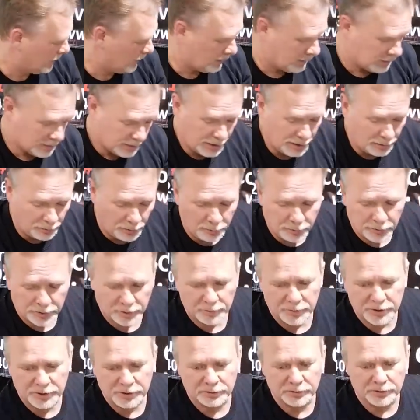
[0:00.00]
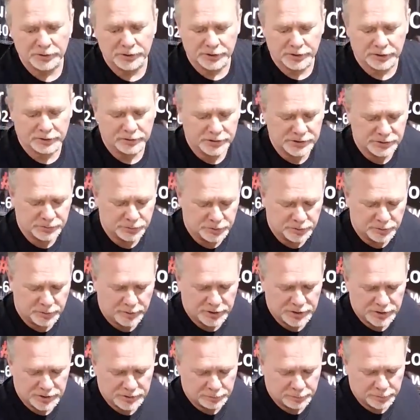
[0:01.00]
Now what we're going to be doing here is we're going to
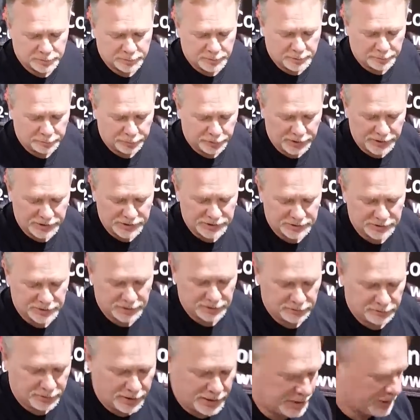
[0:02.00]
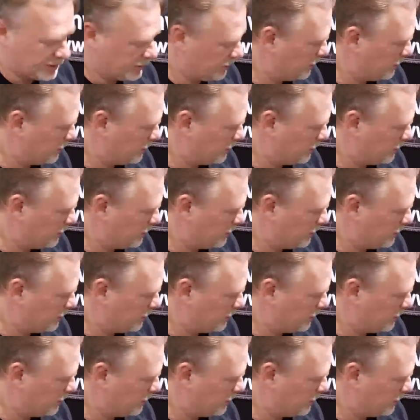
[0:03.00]
just be placing it right here